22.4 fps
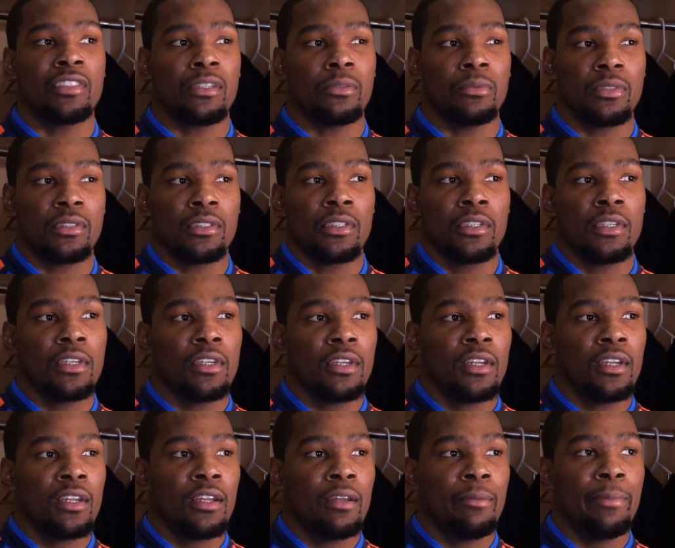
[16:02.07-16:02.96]
That was
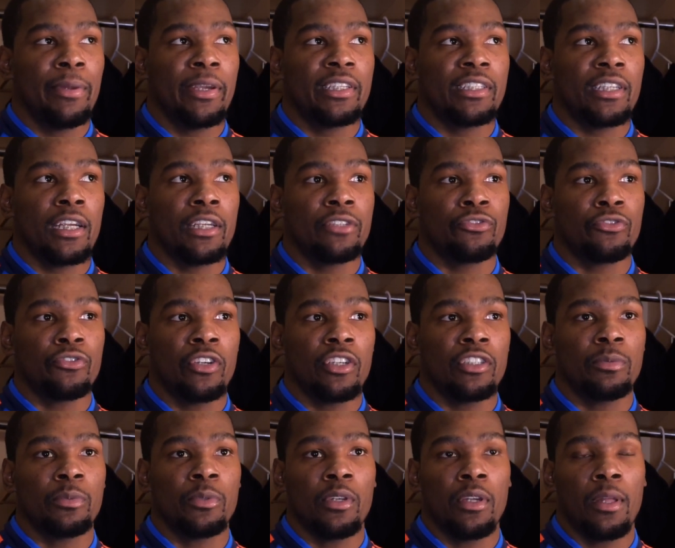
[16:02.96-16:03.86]
a big change for
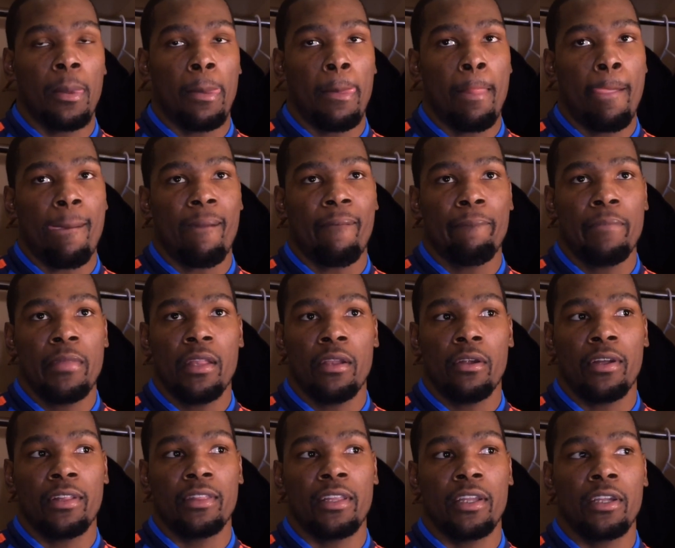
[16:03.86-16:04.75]
us, but, you
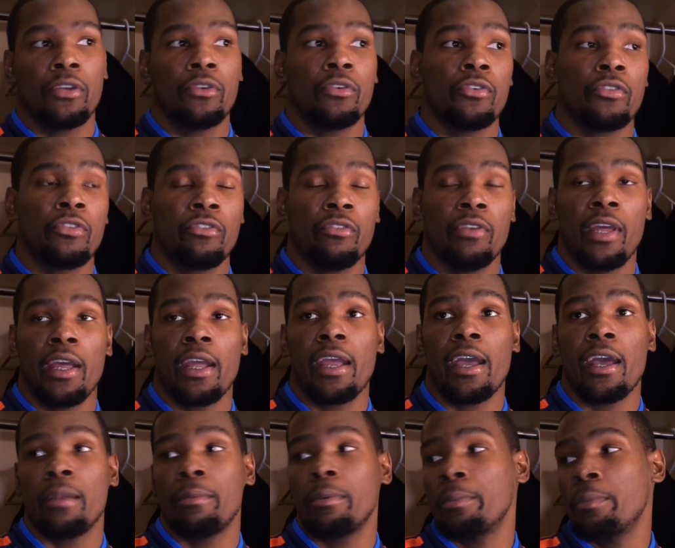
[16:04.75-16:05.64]
know, I think going through that
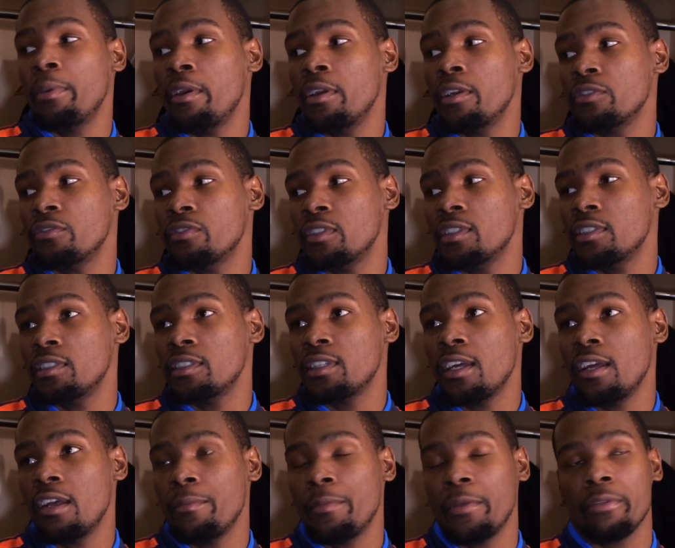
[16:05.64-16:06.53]
kind of prepared us for this
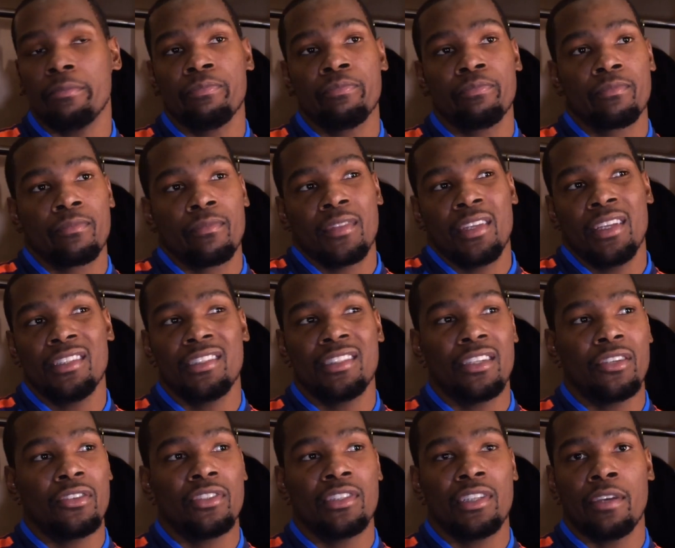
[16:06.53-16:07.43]
time. And it's
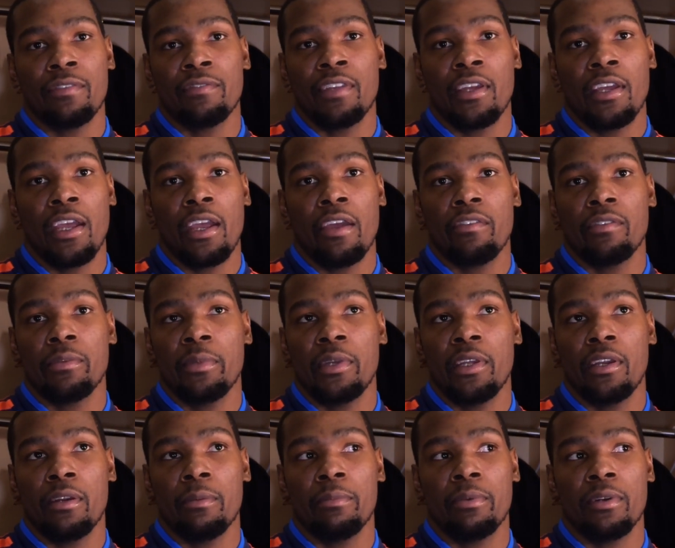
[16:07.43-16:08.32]
still tough not having him
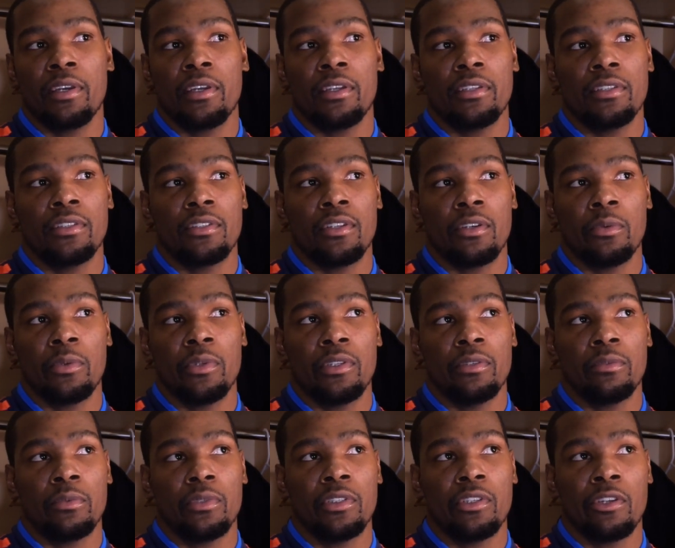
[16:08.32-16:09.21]
here, but, you know,
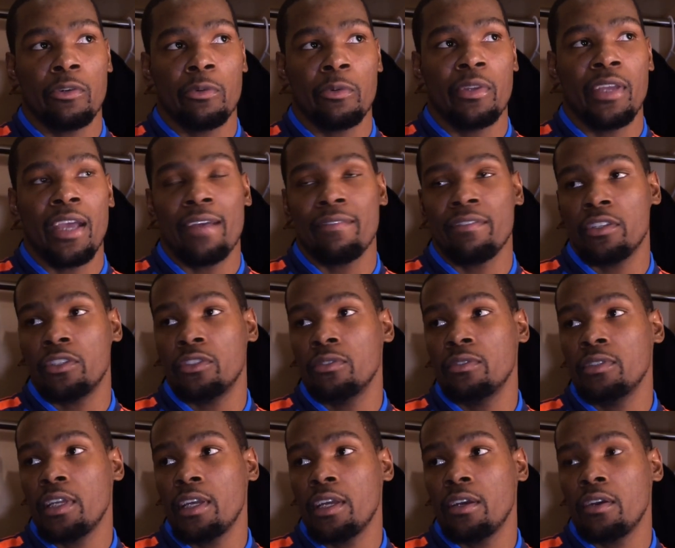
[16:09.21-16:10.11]
we know what we have to
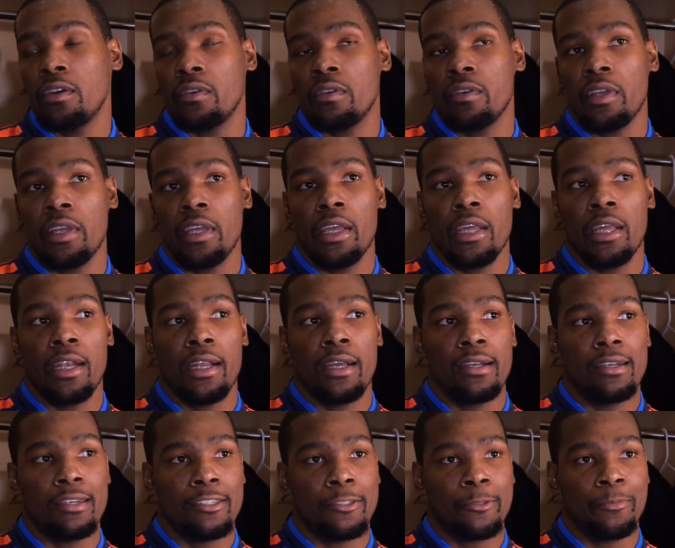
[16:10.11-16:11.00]
do now. And
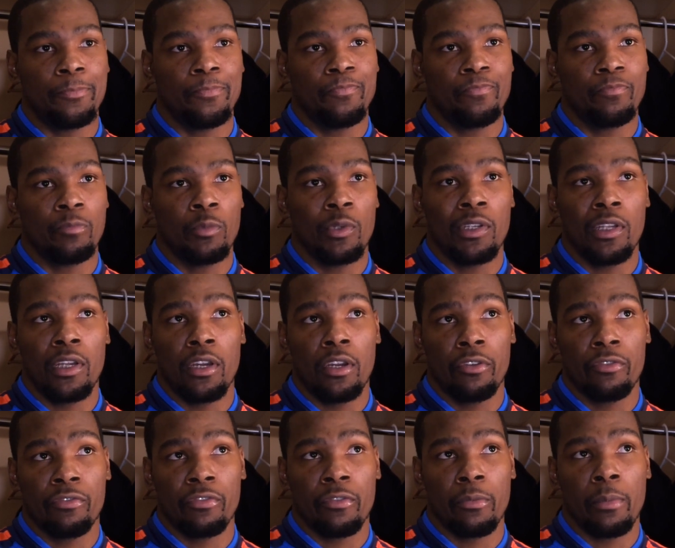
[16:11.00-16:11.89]
we
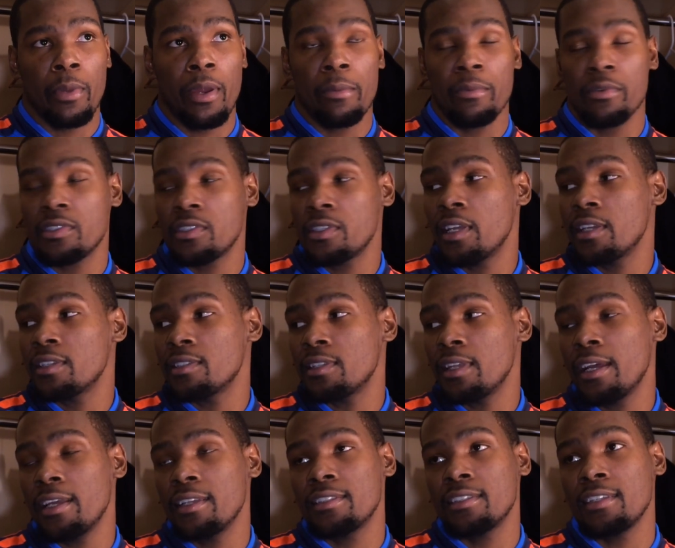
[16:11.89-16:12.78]
learned from our mistakes
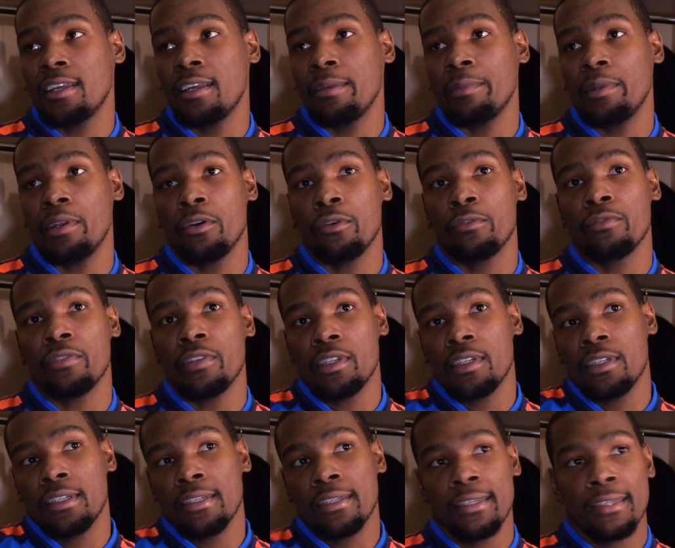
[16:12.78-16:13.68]
last time, and
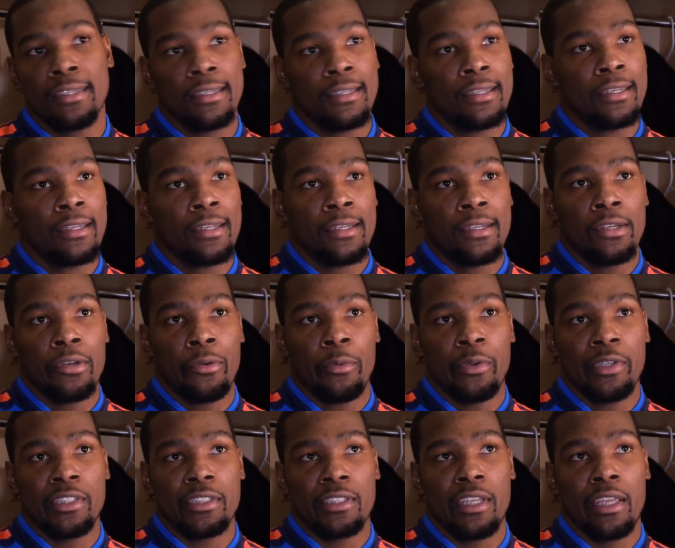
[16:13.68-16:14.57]
hopefully
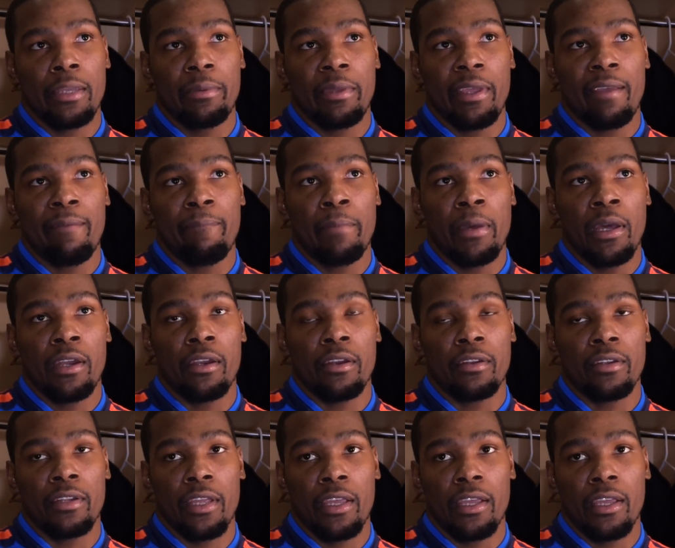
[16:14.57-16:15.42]
we just keep getting better.